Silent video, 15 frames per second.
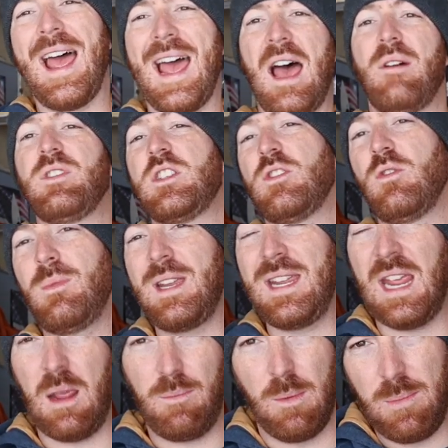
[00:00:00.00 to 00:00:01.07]
have so many
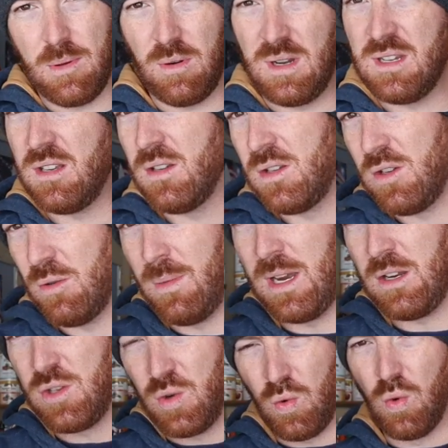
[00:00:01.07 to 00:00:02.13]
capabilities and so
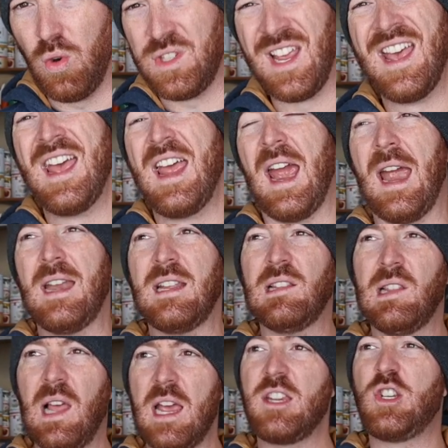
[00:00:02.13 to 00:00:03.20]
many tools, and
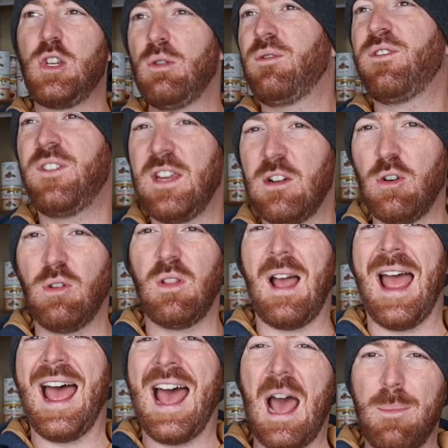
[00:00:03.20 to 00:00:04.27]
unless you feel
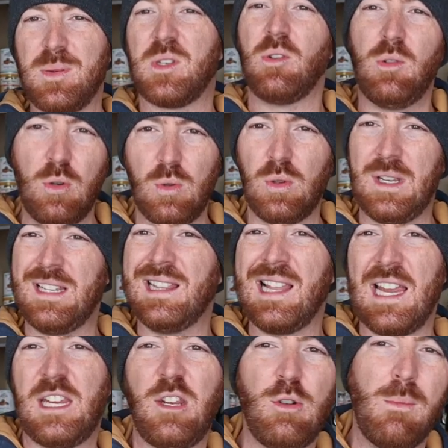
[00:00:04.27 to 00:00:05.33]
absolutely
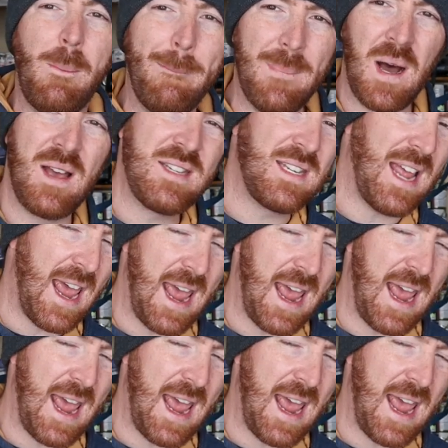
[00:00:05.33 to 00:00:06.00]
like you must